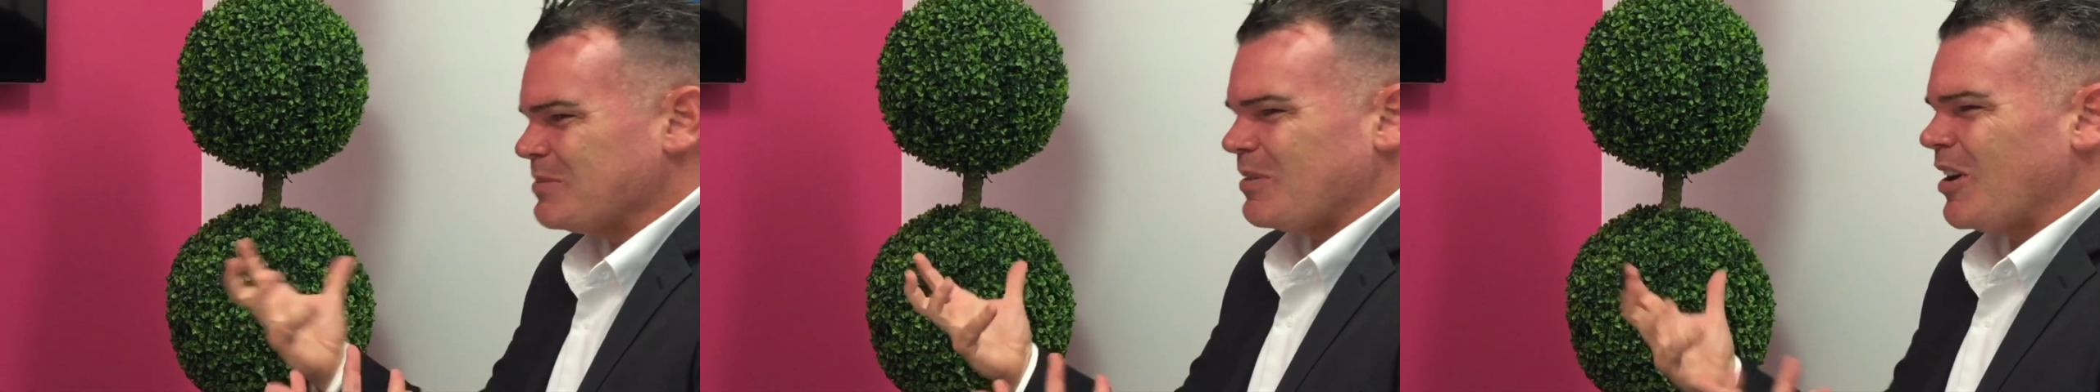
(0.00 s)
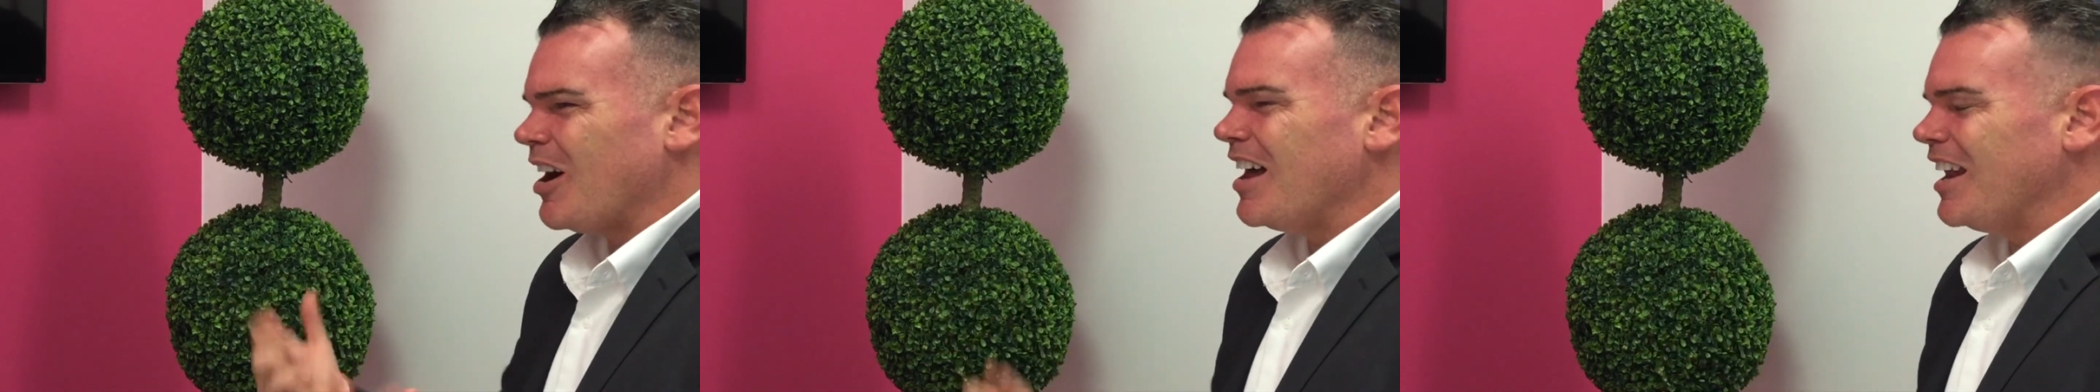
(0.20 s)

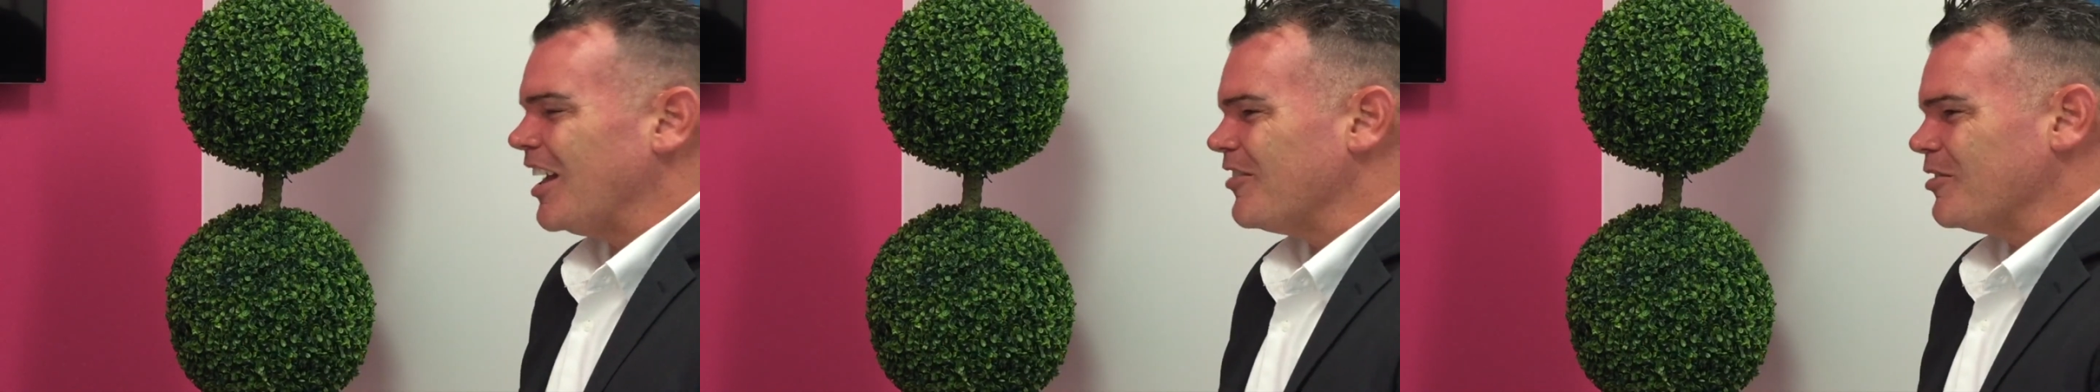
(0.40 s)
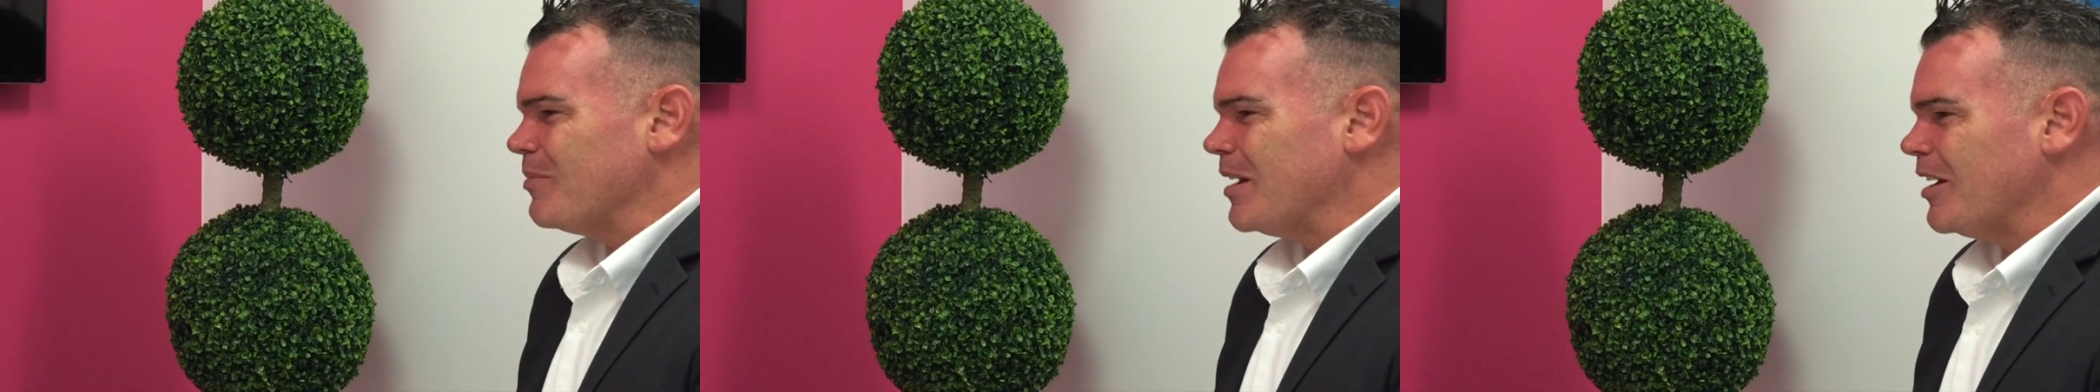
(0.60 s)
what I
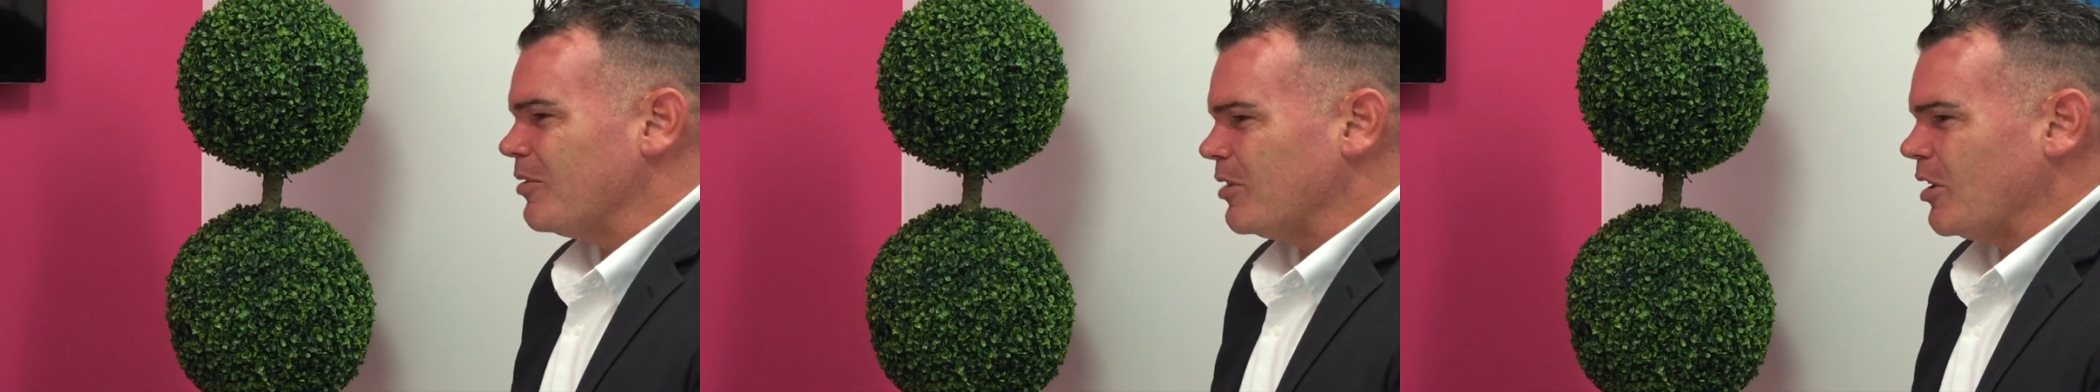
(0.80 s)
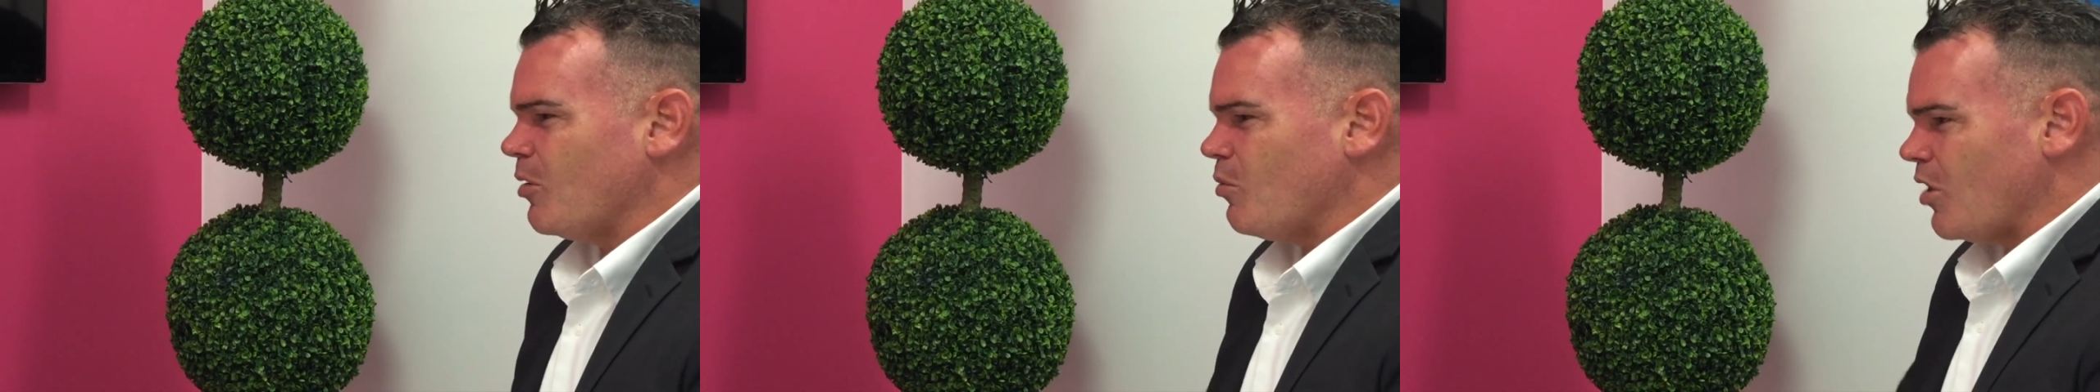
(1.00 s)
love about
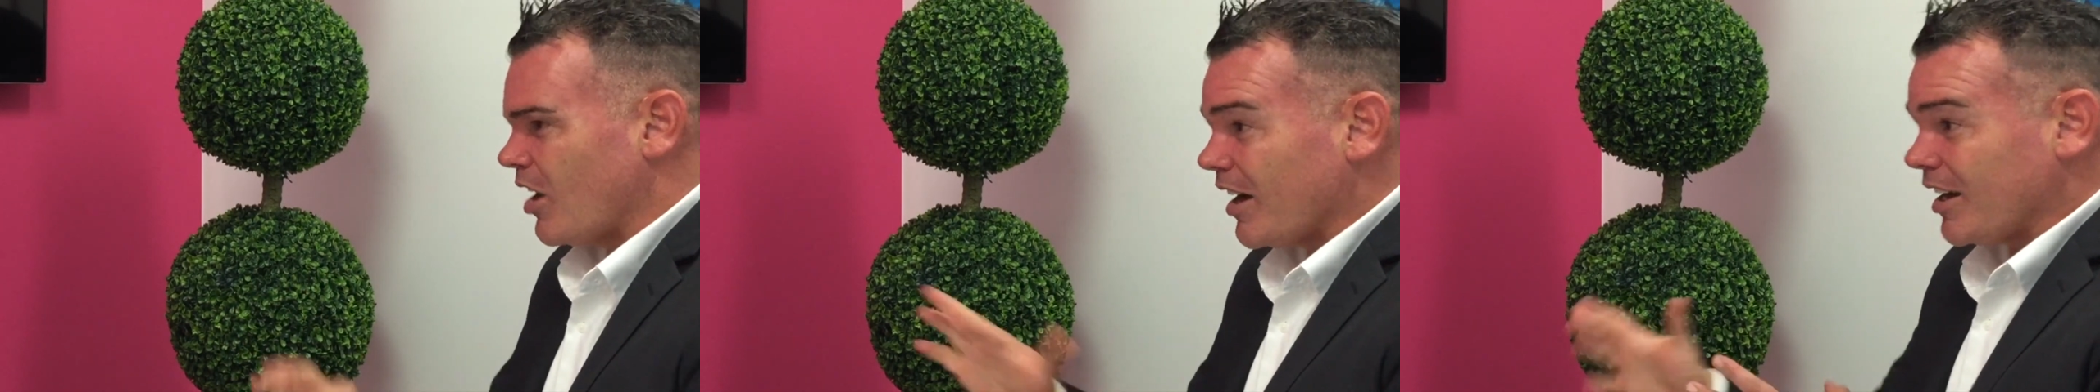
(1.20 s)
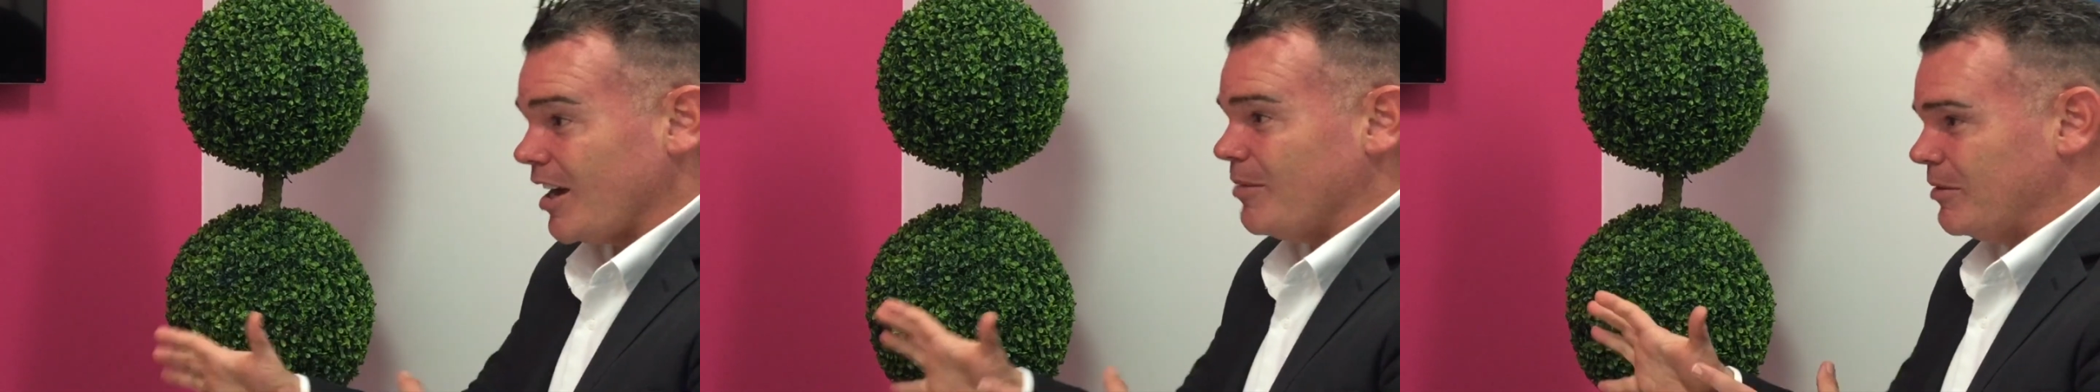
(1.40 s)
you know when
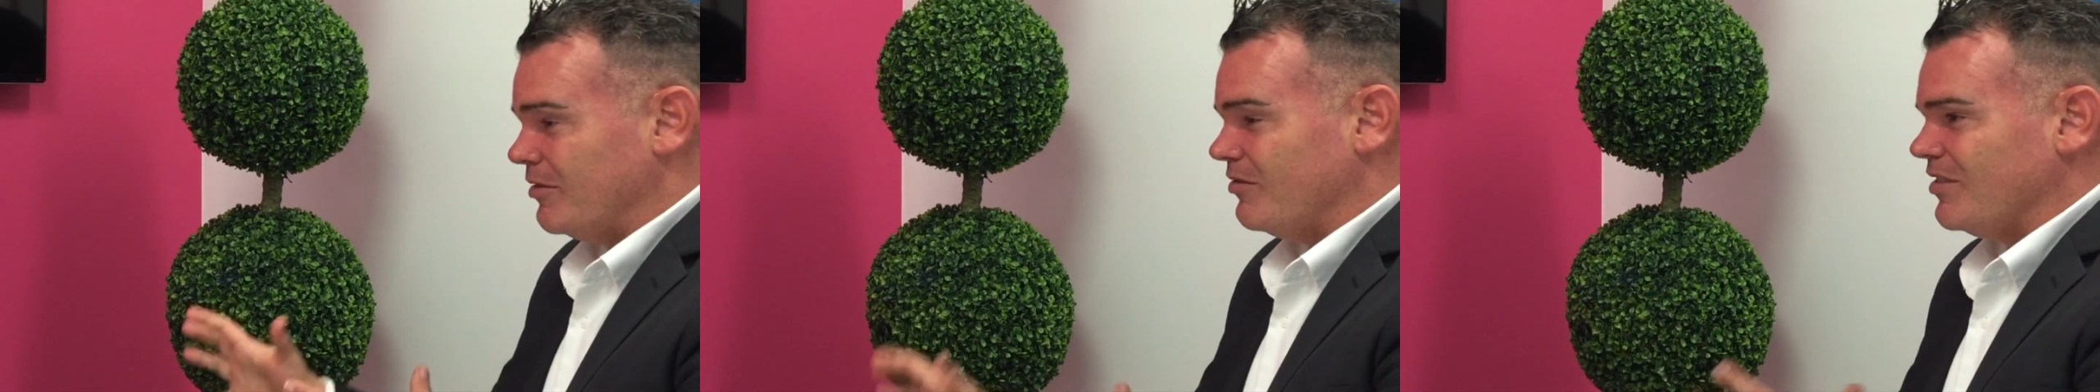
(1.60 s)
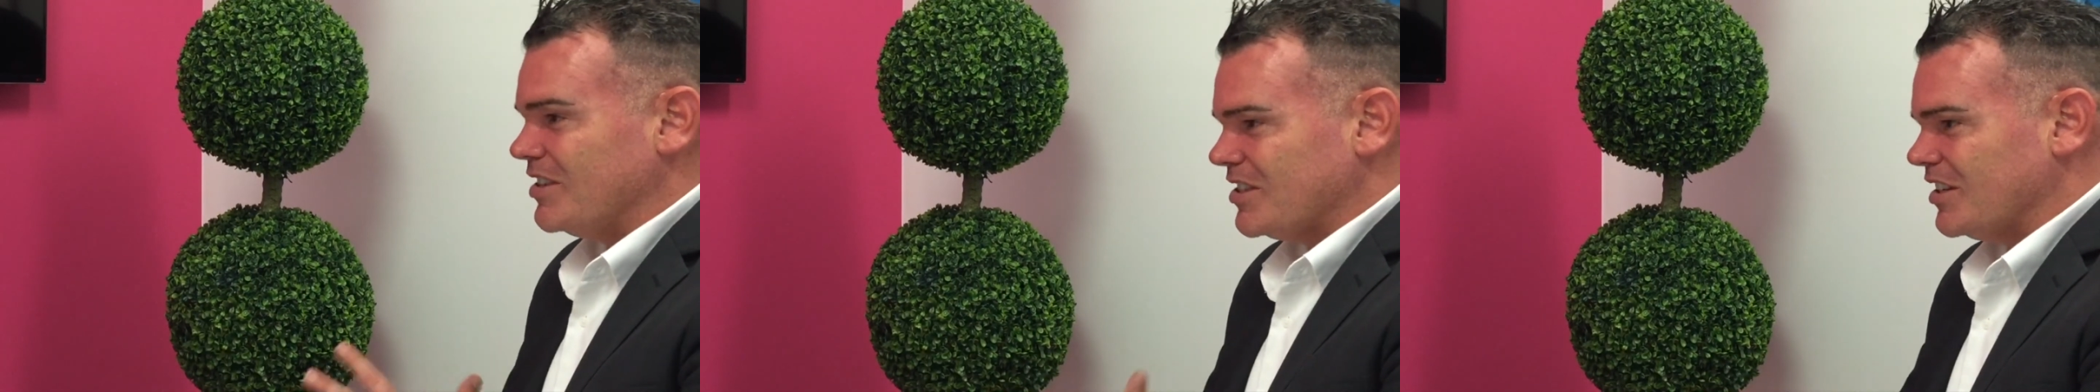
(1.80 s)
I come
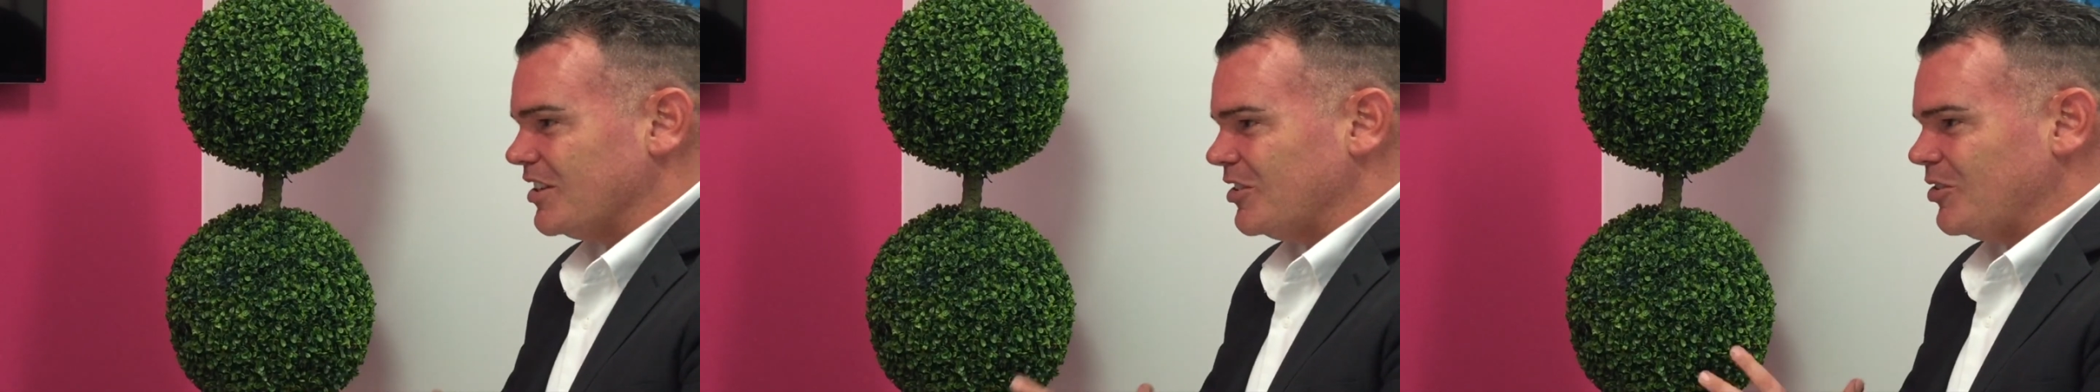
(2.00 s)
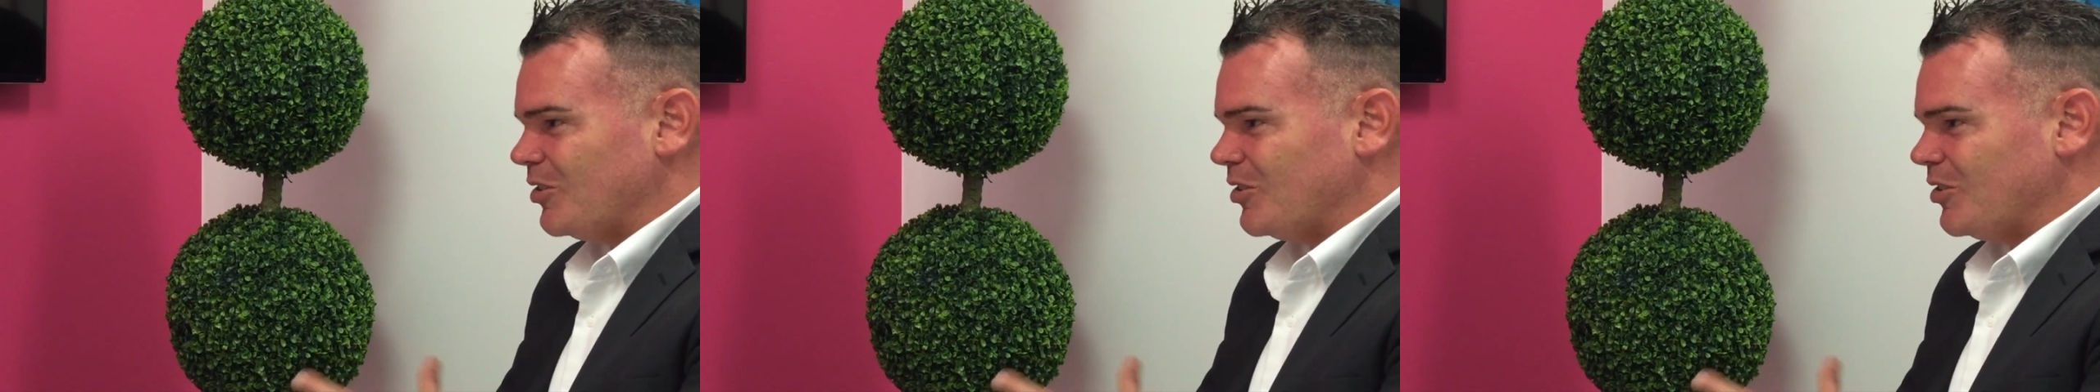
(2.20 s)
and visit